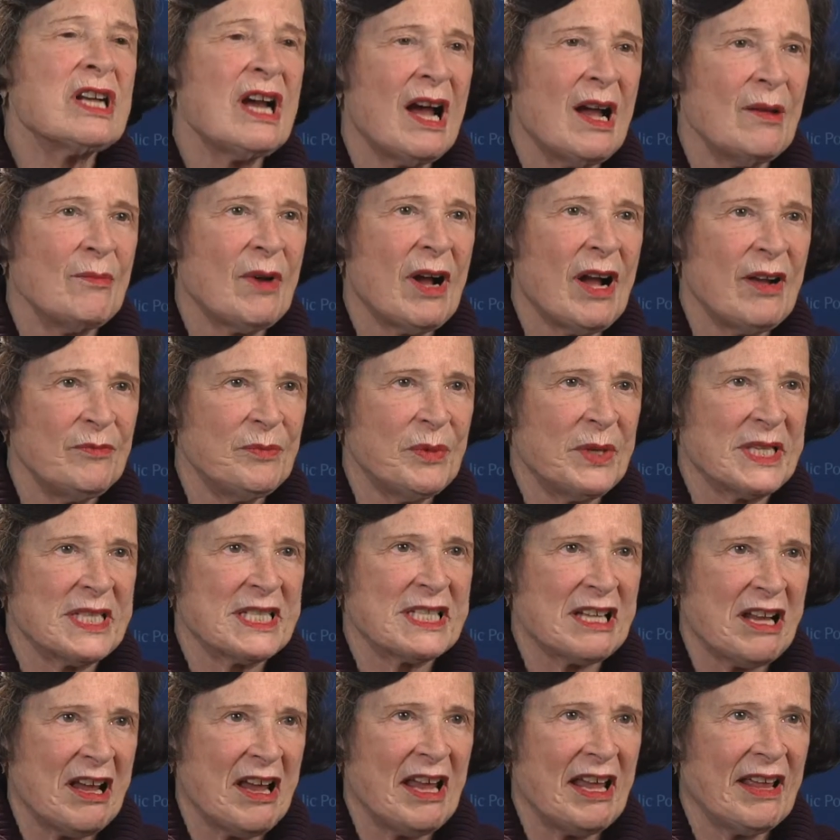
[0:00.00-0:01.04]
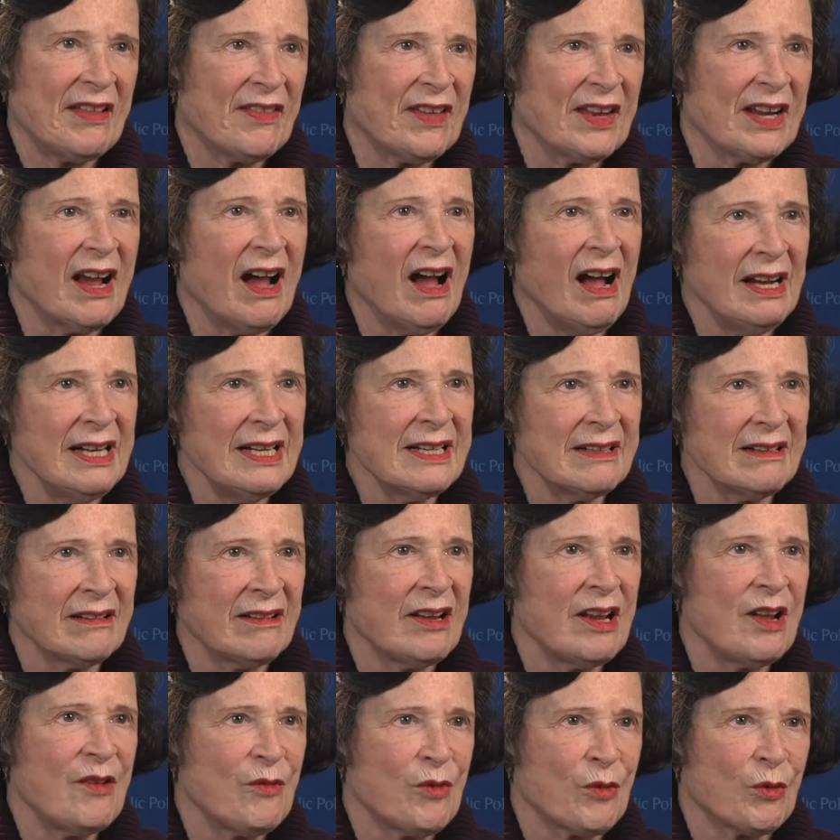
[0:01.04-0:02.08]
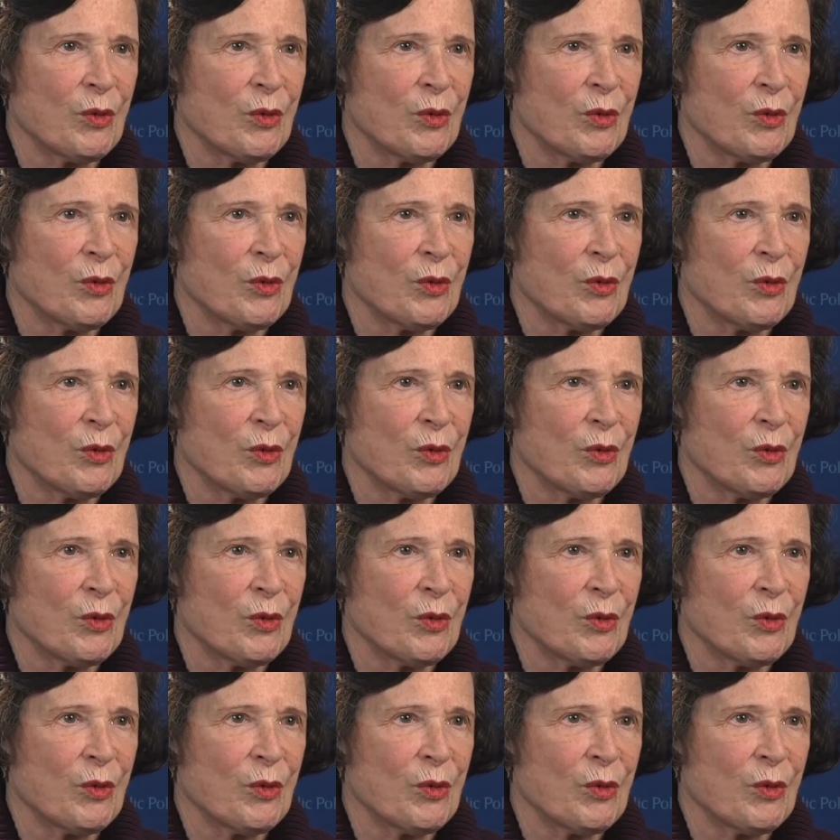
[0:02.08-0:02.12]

time, I've been saying that I didn't leave